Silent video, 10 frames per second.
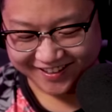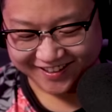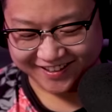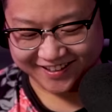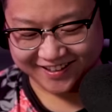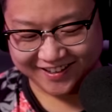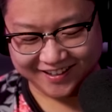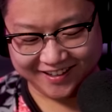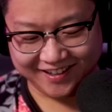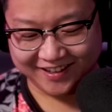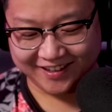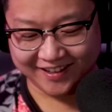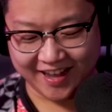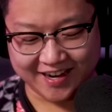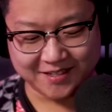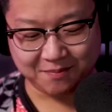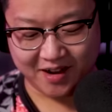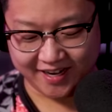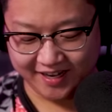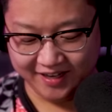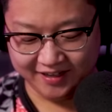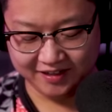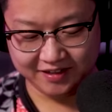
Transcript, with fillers: Oh, that is money.